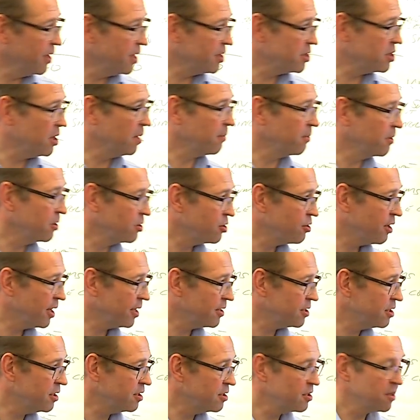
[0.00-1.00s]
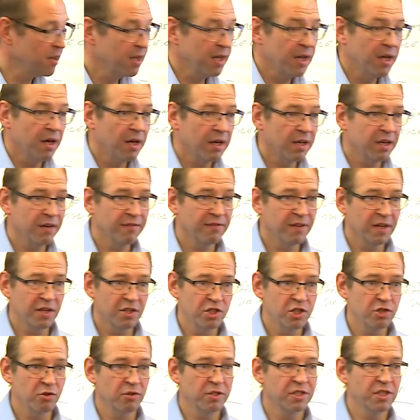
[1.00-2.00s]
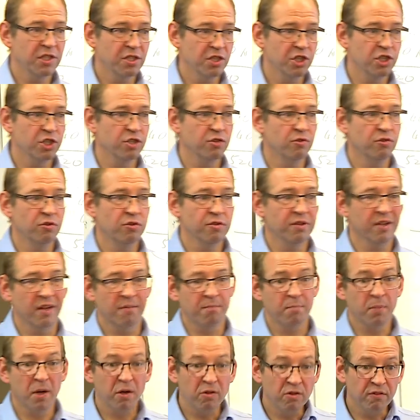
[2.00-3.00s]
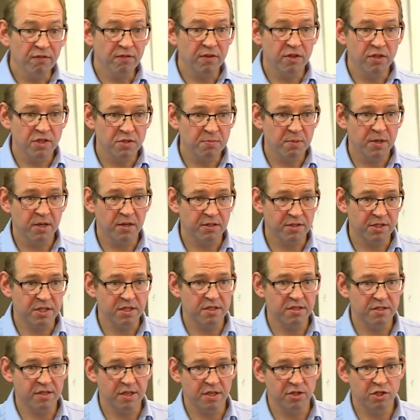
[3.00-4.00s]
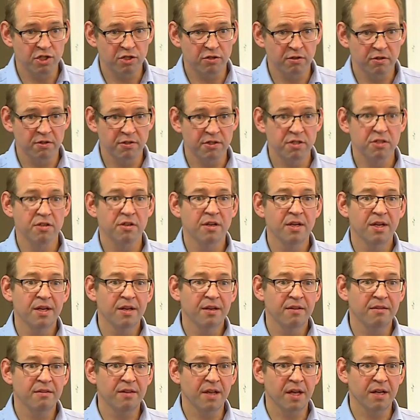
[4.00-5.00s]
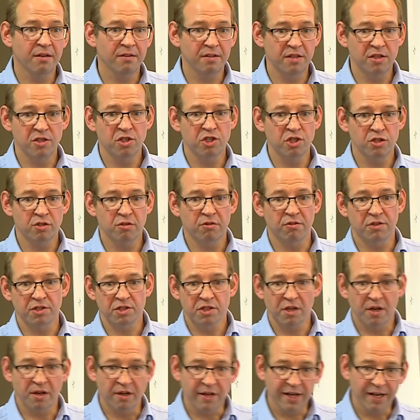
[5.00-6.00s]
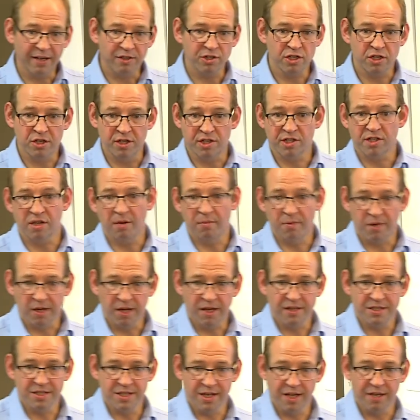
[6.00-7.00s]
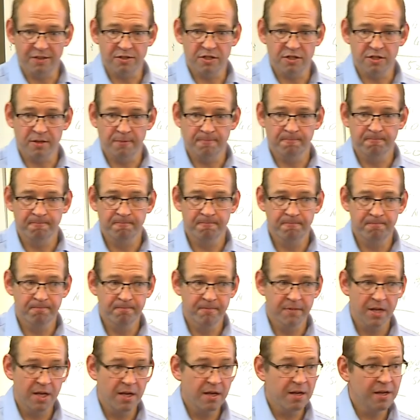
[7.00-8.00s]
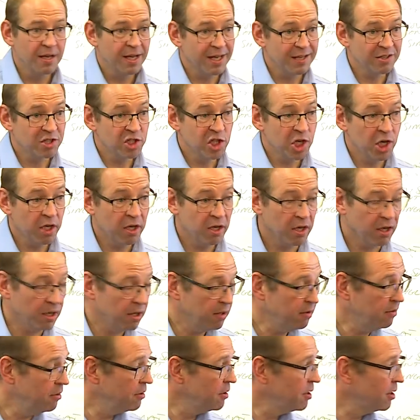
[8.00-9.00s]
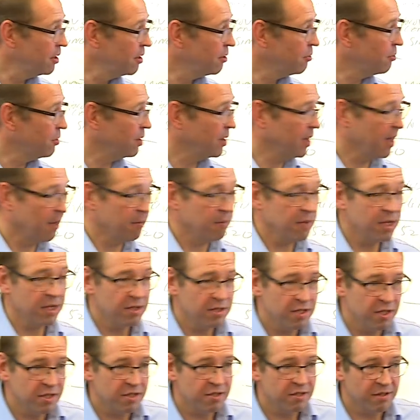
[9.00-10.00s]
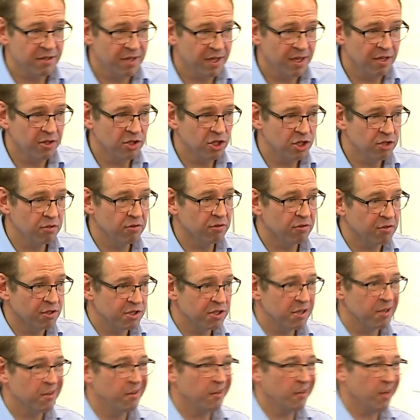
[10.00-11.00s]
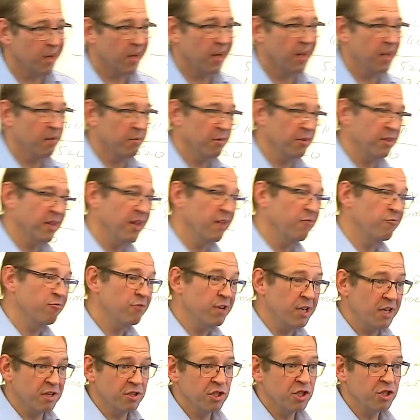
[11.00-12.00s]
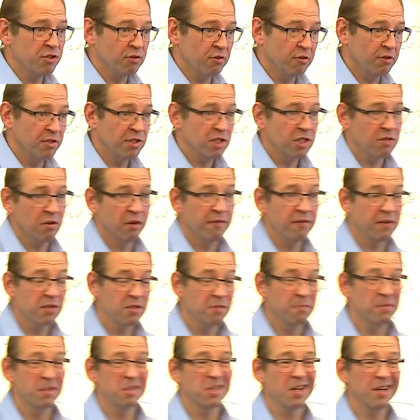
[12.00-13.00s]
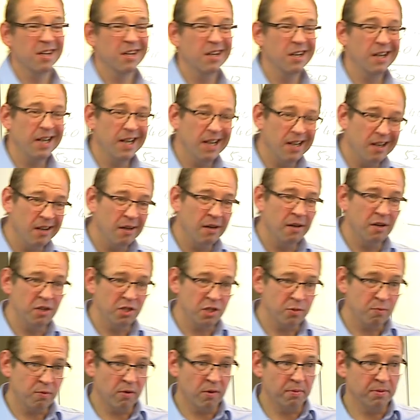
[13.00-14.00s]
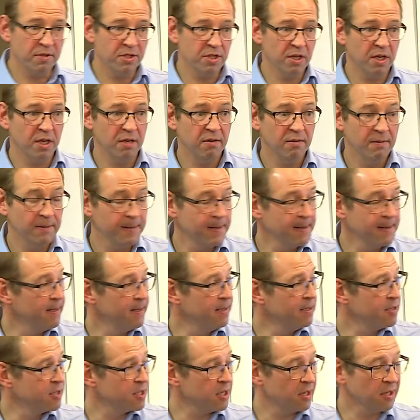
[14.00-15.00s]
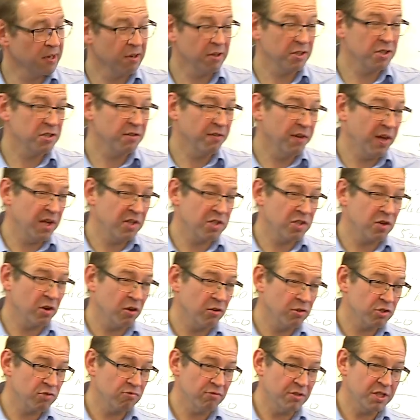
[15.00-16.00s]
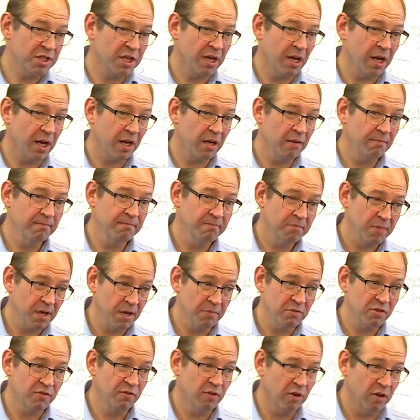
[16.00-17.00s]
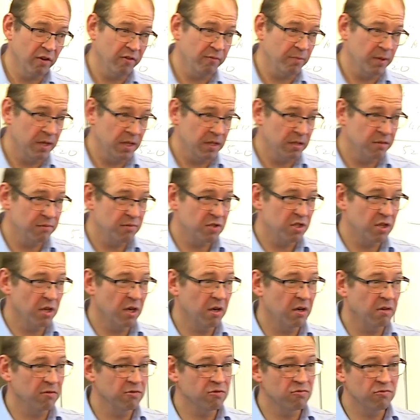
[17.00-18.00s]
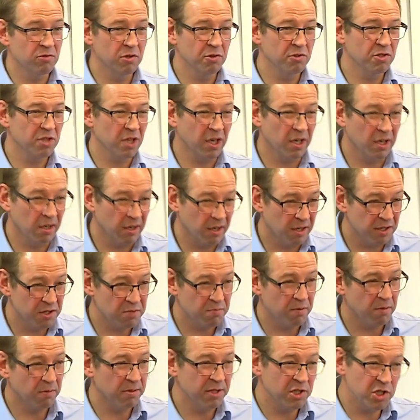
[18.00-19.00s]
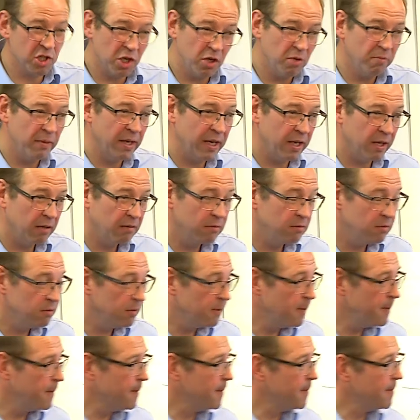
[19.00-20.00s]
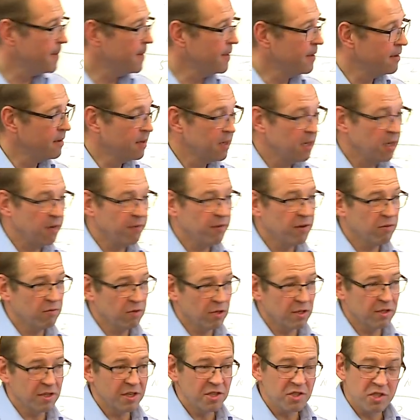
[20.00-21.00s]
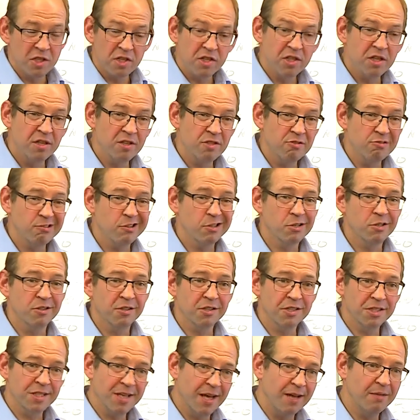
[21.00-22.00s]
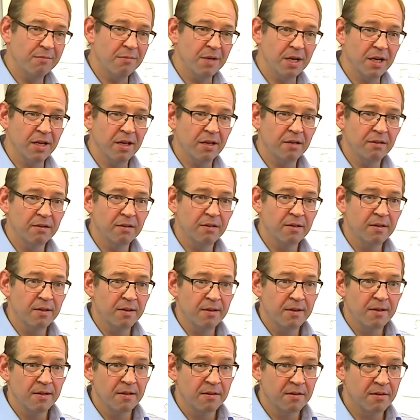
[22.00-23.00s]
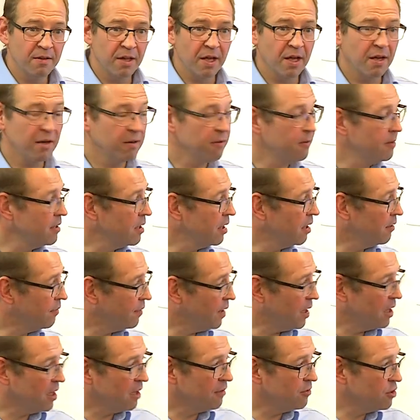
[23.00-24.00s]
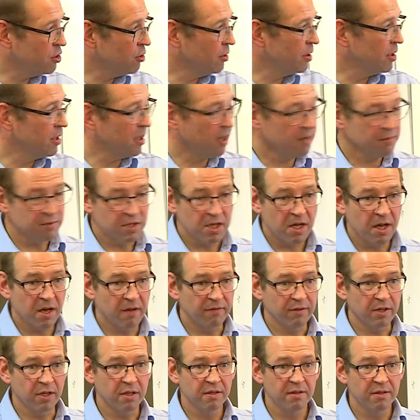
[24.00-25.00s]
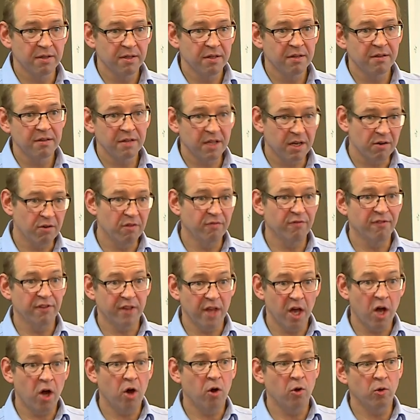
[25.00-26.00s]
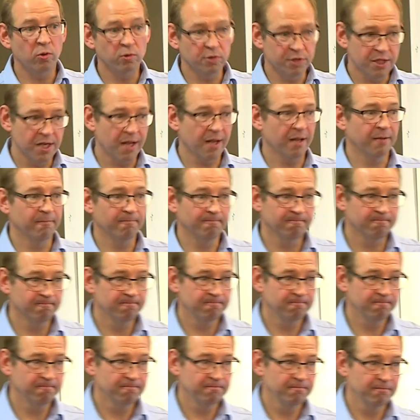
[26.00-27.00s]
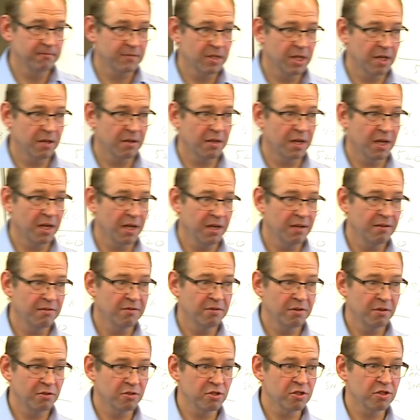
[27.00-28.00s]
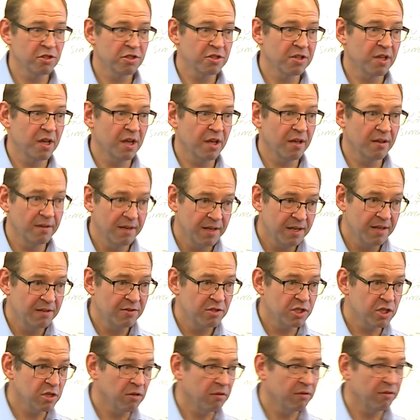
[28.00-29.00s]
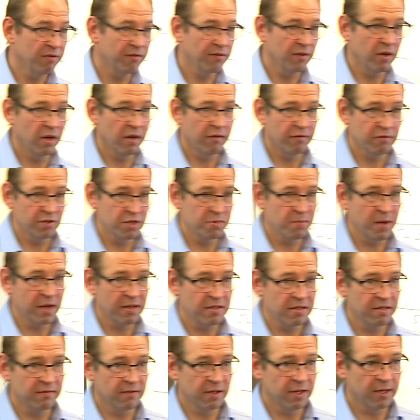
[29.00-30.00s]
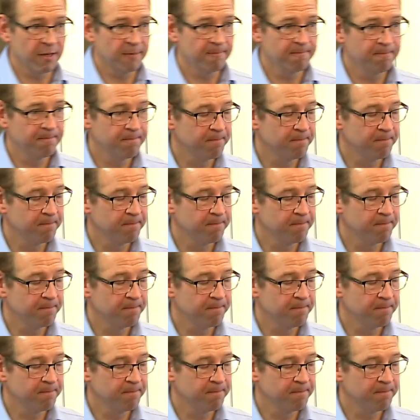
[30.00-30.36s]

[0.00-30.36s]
their subcontractors, and if they're joint insured, they're both first party to the insurance, then the insurers can't actually subrogate against them. In turn, what that means is that the insurers can't claim on their reinsurance. So if it's a particularly large property, so the likes of Hiscox retain perhaps 5 million themselves, Royal Sun Alliance probably 2 million. If you've got an existing structure that's 10 million, then if they give joint names cover, they're on for the whole 10, okay? Not just their 2 and 5 respectively.